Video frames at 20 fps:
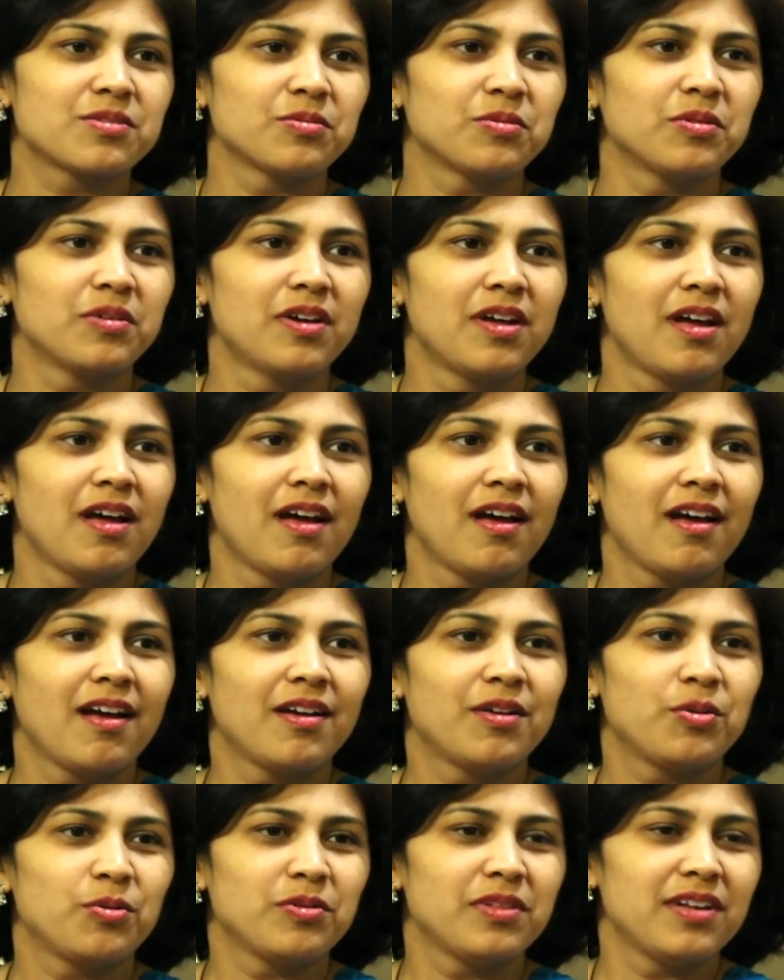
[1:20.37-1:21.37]
So,
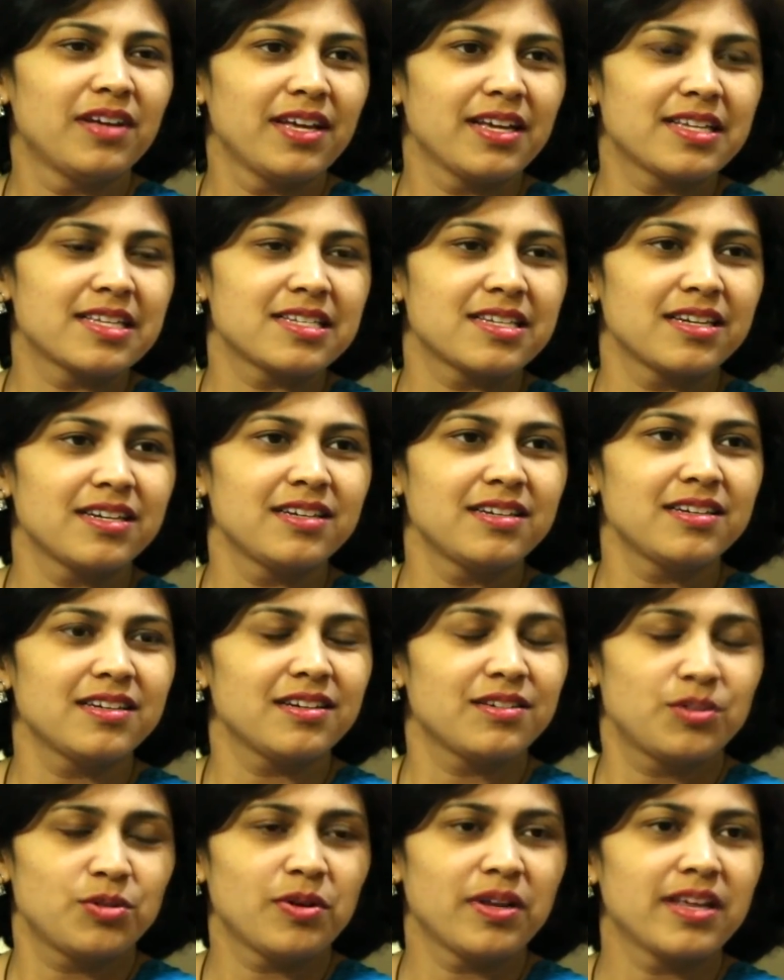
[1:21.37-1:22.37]
to
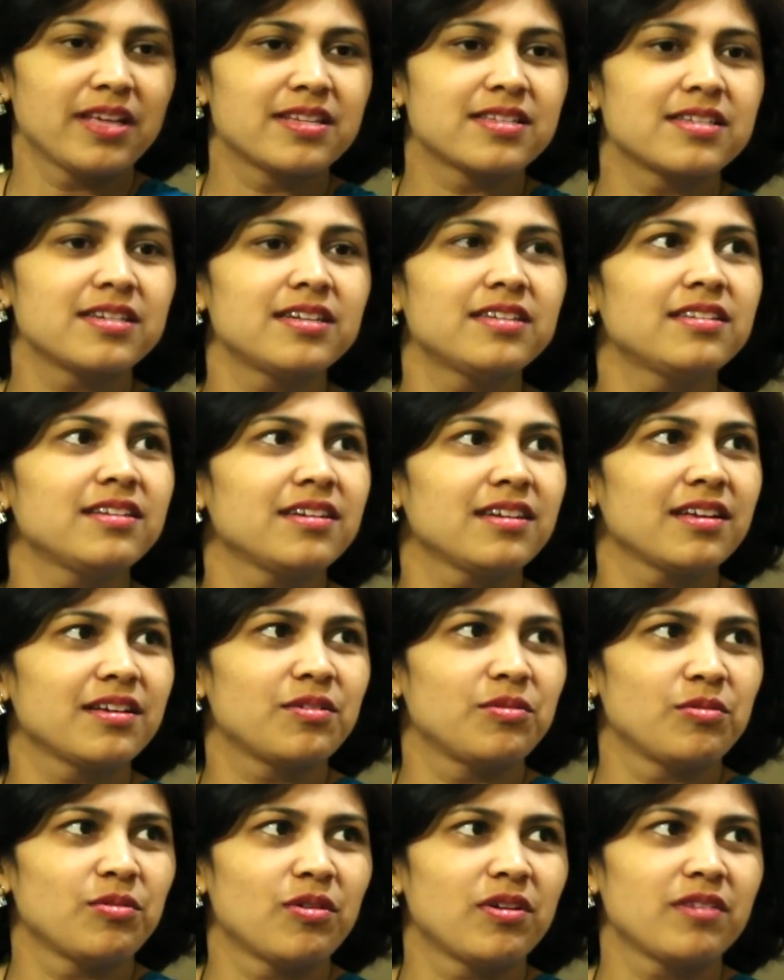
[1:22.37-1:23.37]
an extent that I
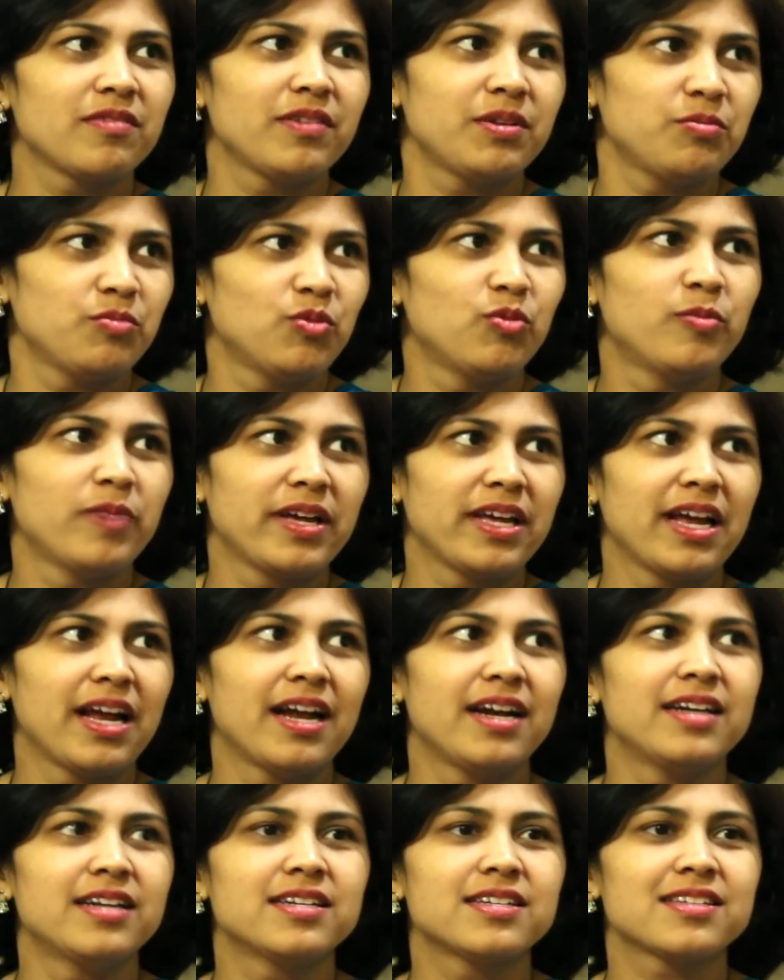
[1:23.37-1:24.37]
could not even move my
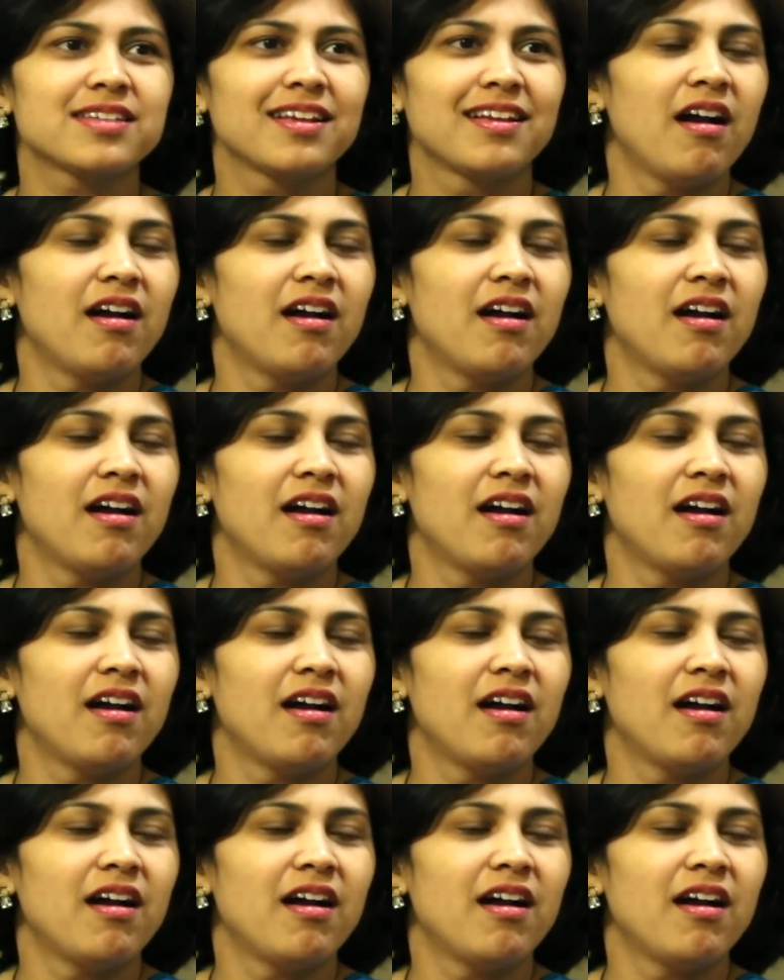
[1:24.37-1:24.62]
hands,